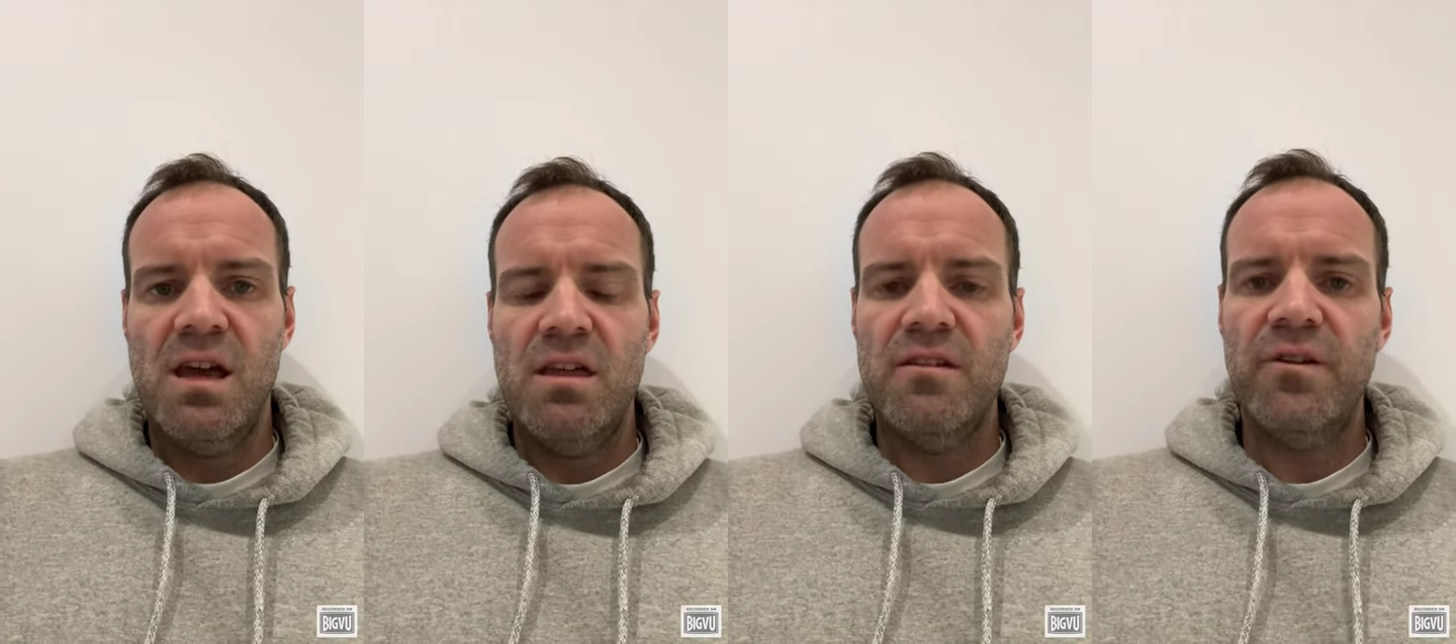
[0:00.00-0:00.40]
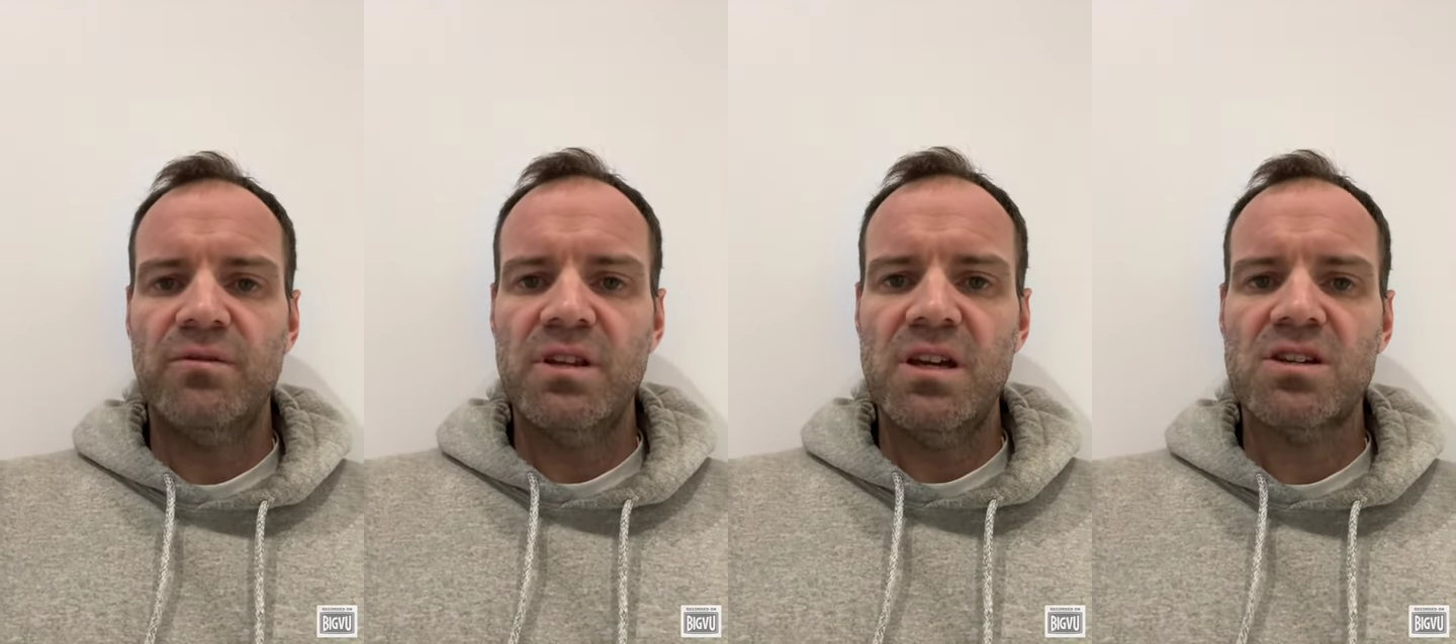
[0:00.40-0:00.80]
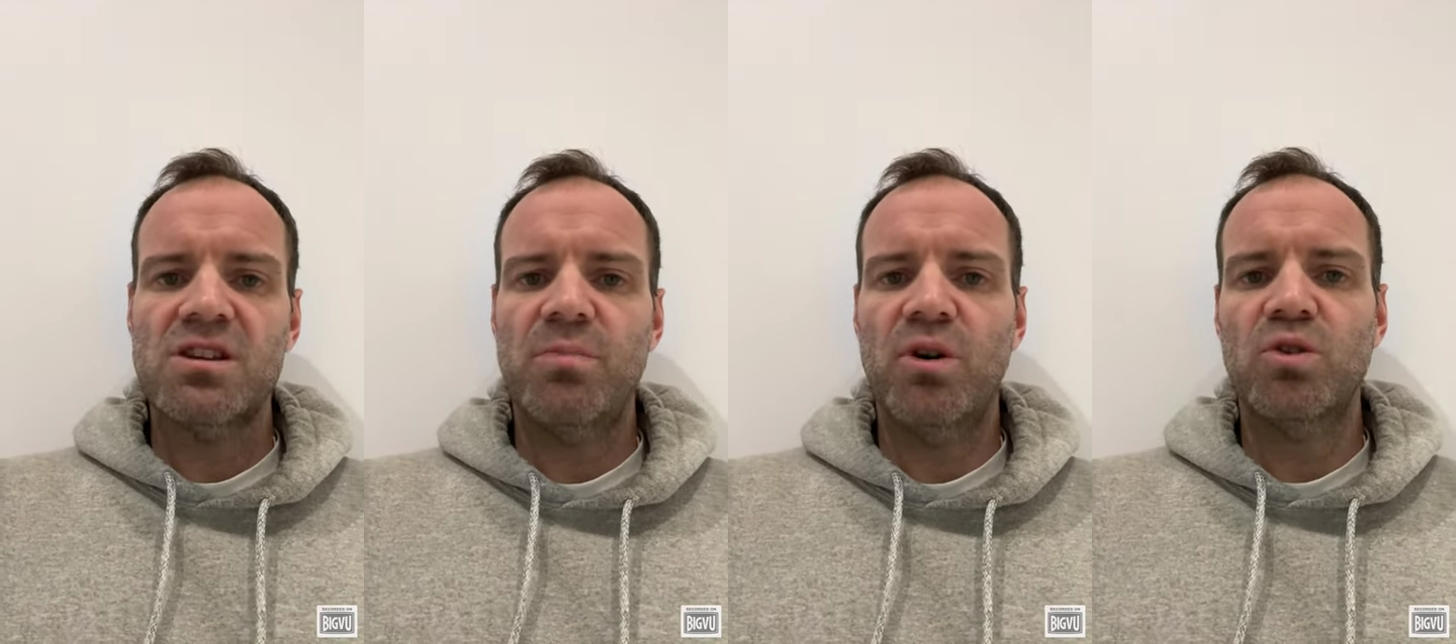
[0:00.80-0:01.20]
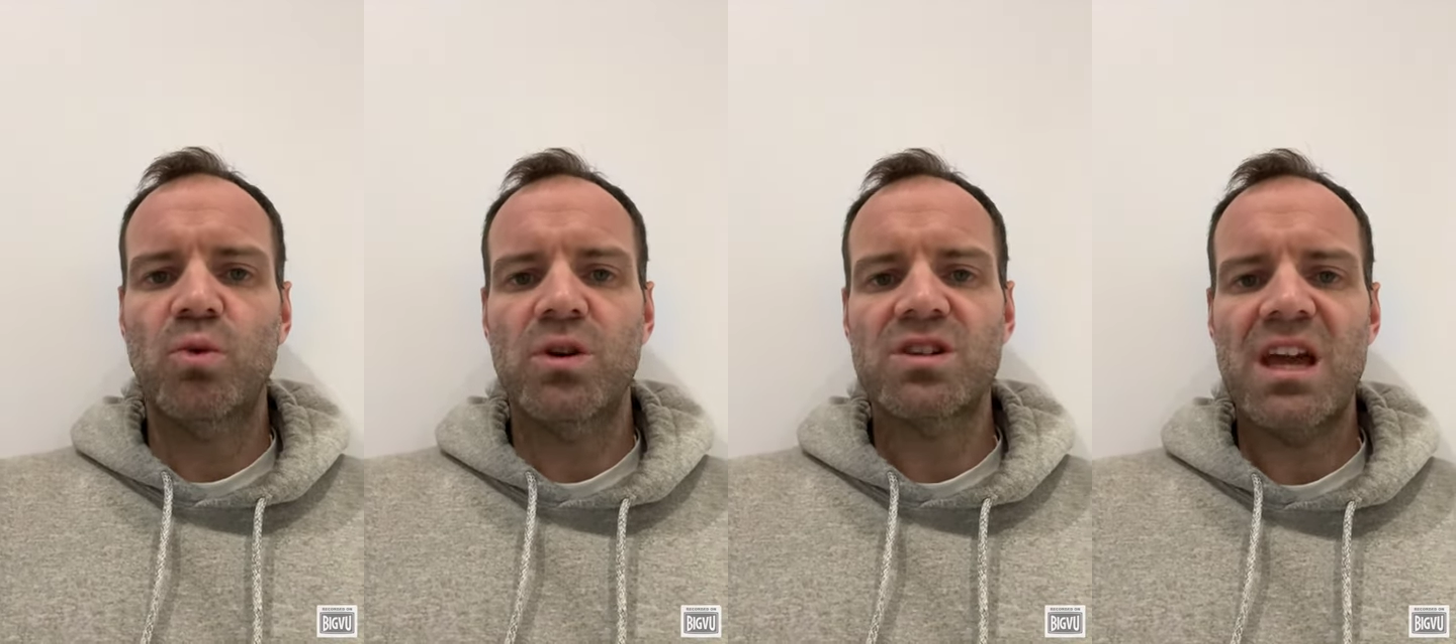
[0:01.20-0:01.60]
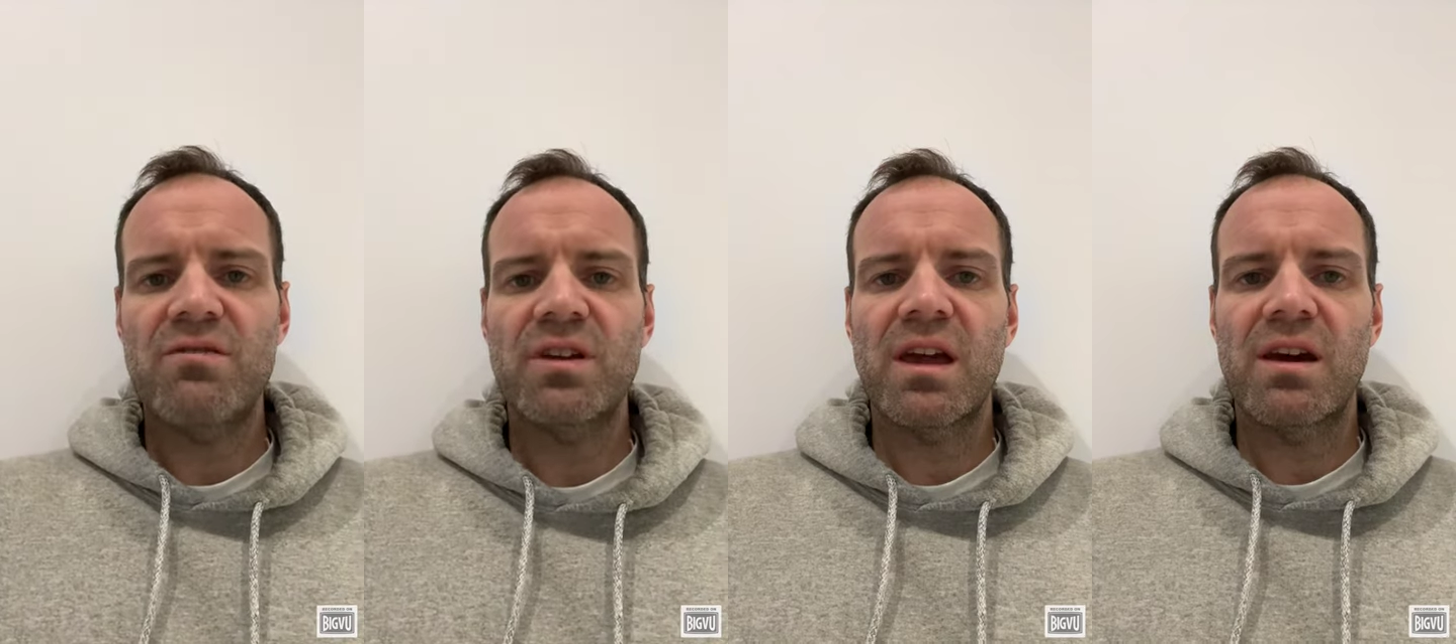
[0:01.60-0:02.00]
the foundation upon which
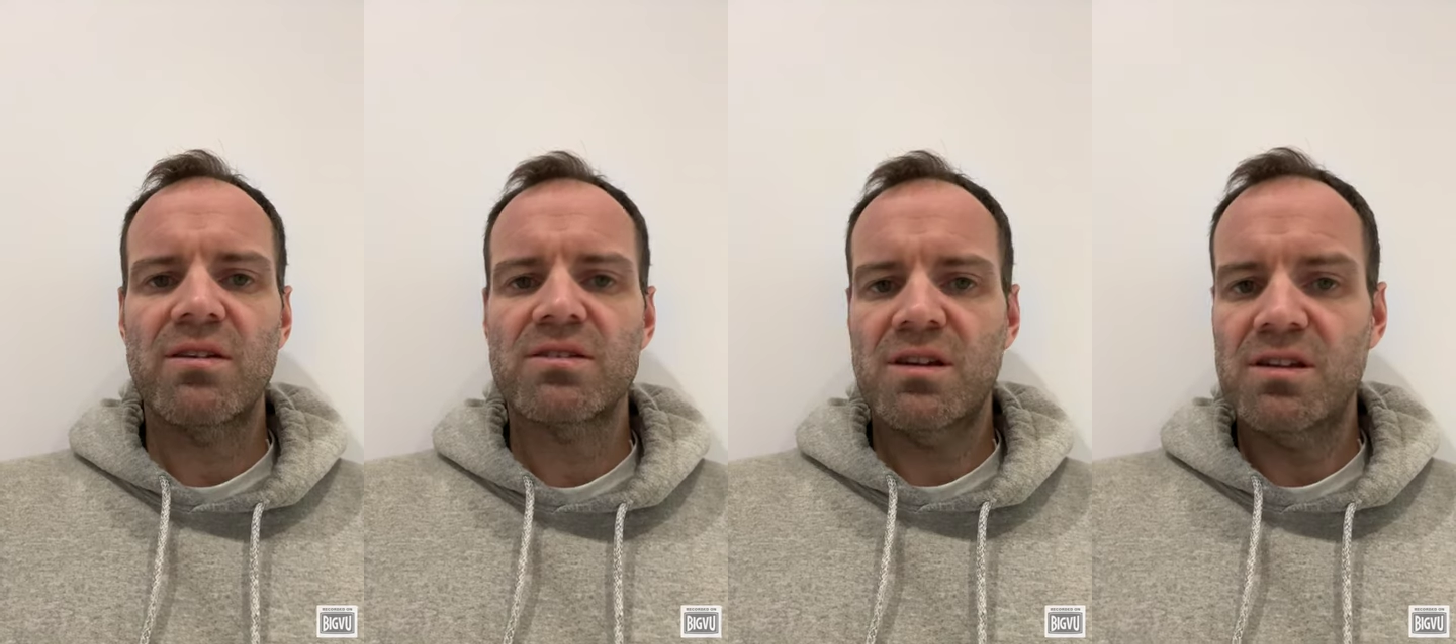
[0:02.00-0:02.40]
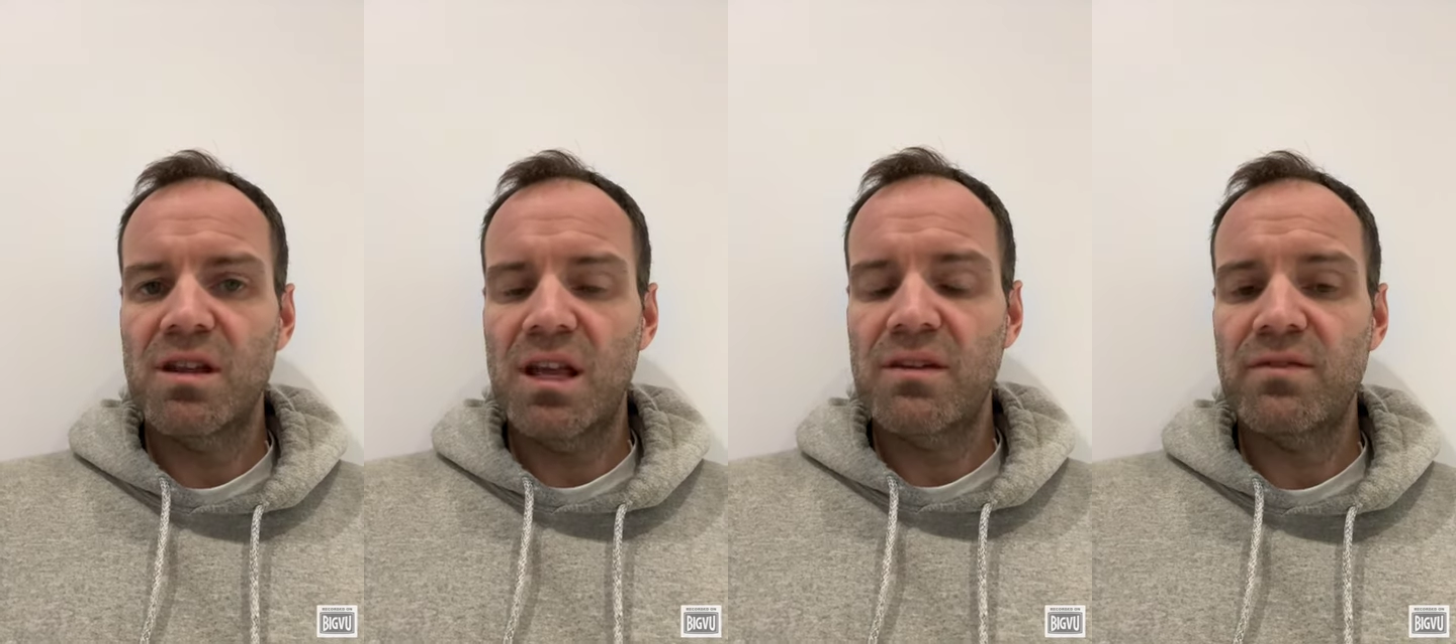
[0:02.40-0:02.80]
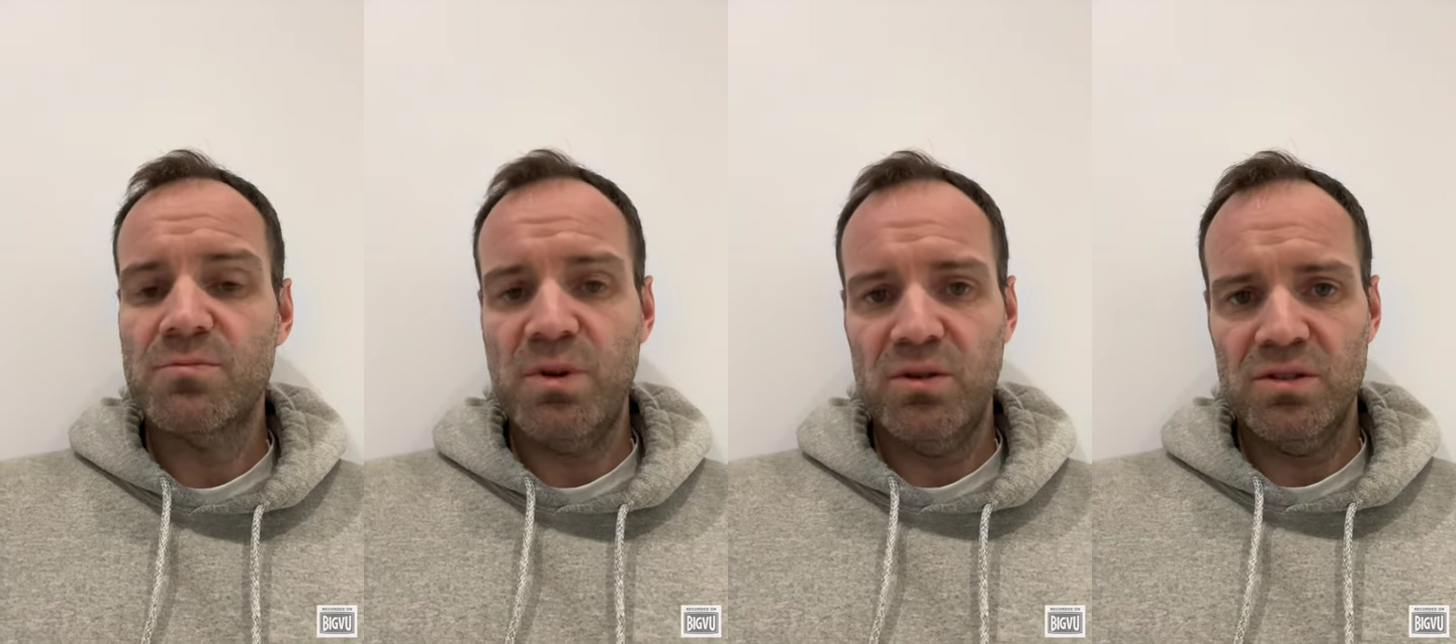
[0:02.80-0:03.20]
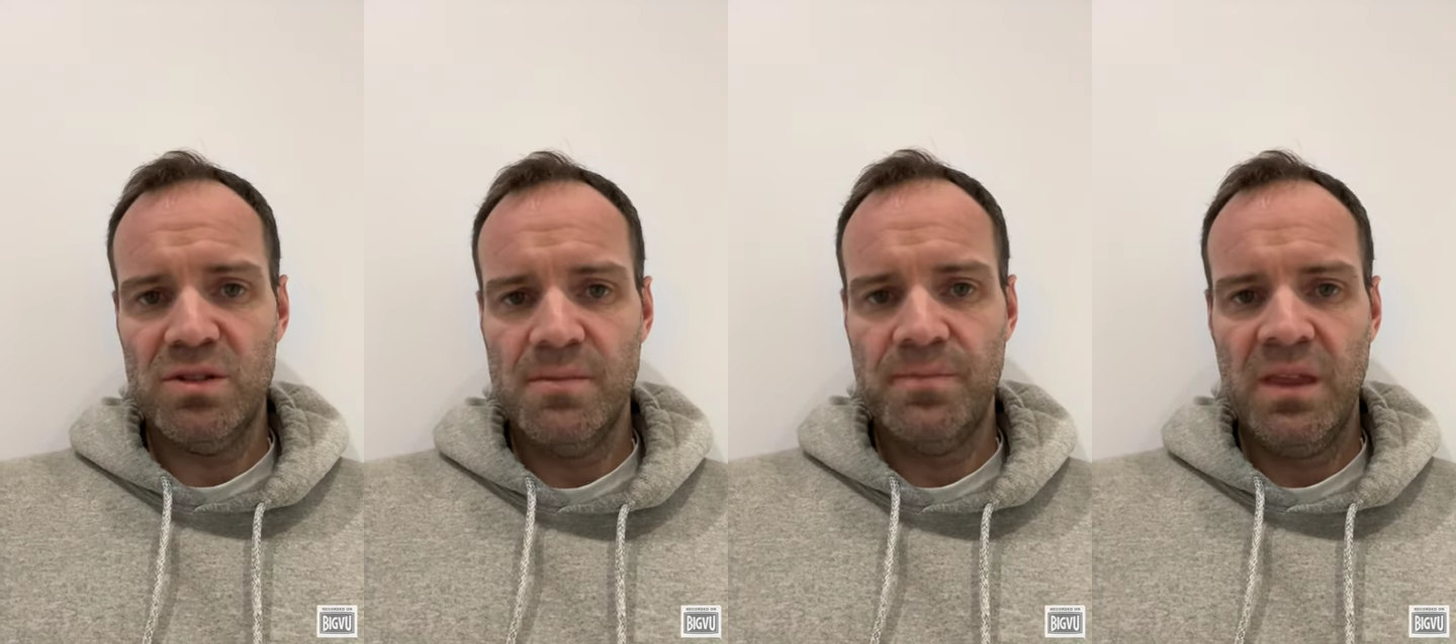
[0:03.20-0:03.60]
everything else in life is built.